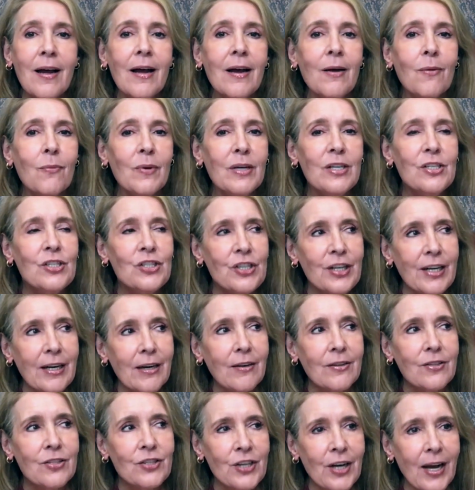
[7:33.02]
When
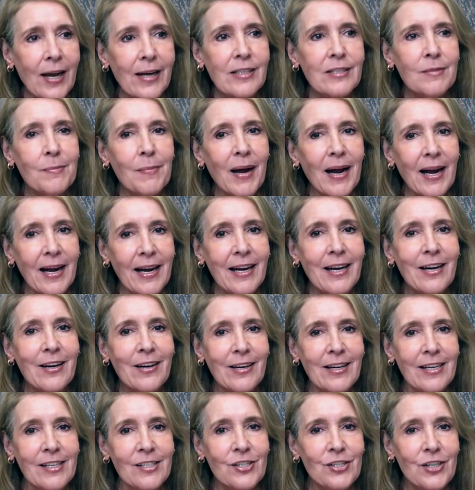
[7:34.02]
she checked my hair
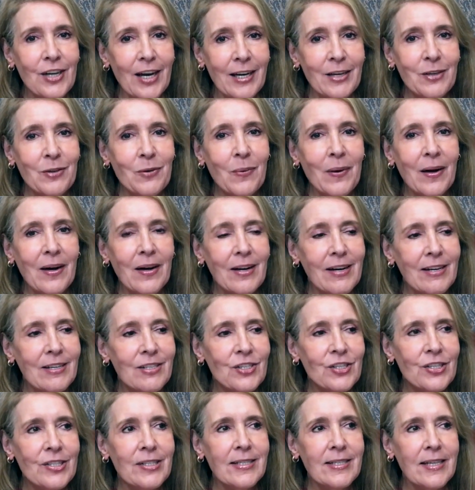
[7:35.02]
in January,
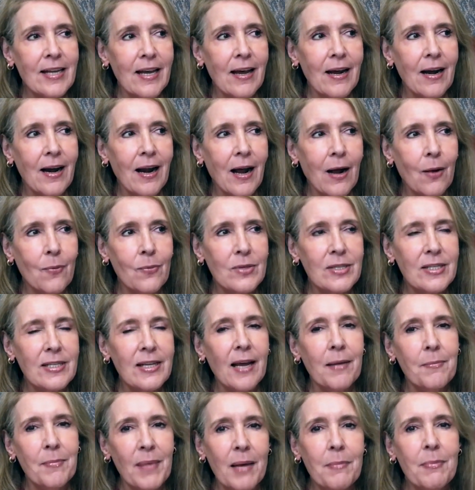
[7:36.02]
she said I was
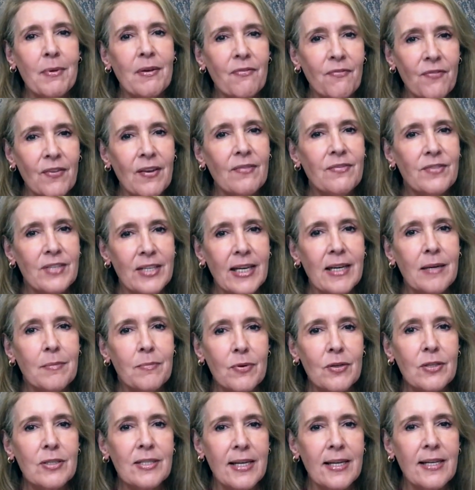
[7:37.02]
like maybe
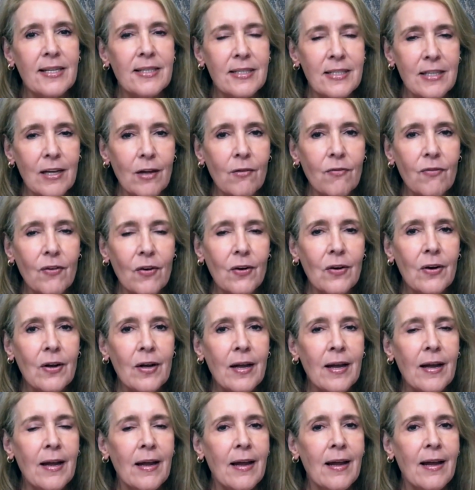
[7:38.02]
15% silver,
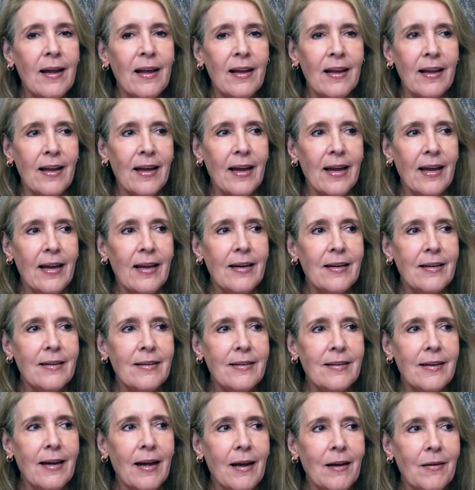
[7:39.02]

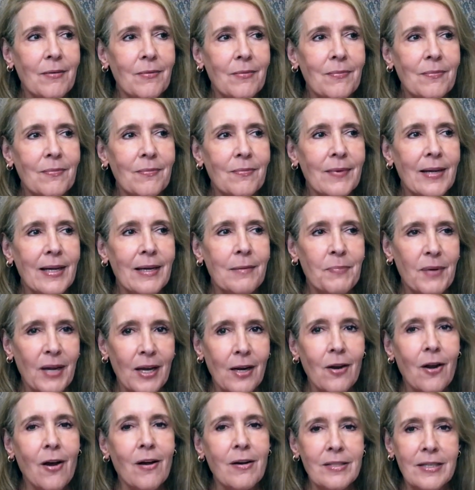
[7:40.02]
and uh, it'd be a
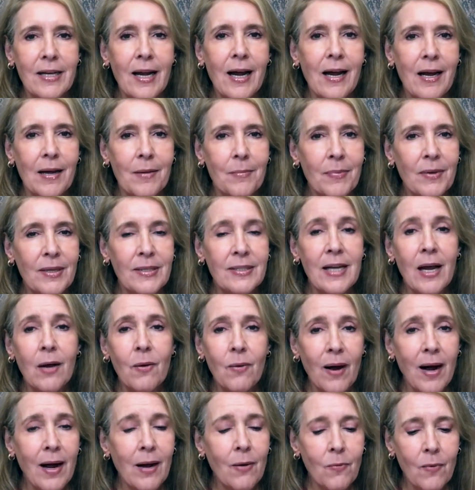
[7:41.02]
long time because I,
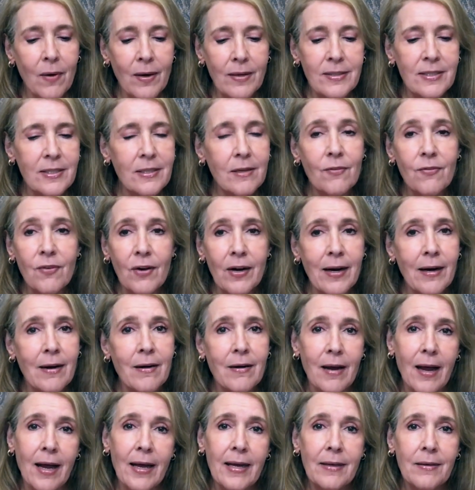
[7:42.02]
I want silver hair
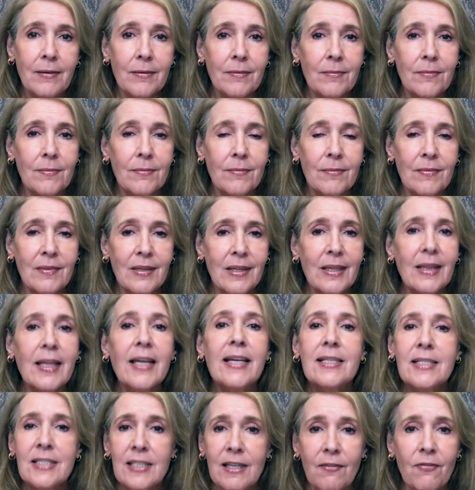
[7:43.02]
like
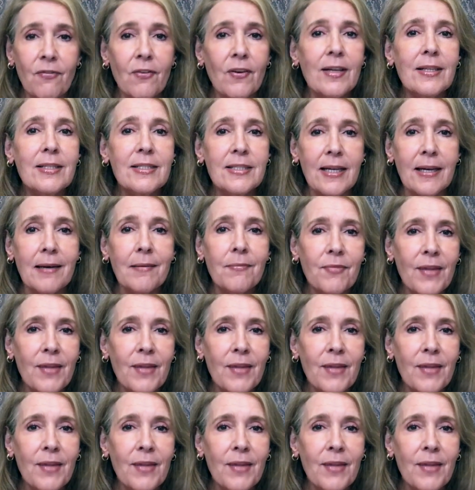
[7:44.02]
glitzy fritzy.